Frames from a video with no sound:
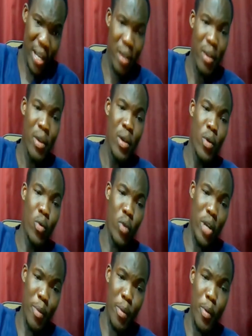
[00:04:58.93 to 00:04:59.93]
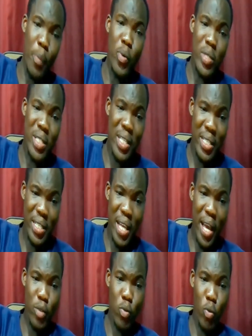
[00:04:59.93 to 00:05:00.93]
Omu na ya making sure say omu ntwa
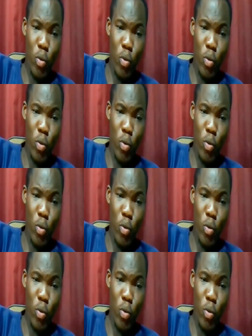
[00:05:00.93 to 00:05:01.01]
bi.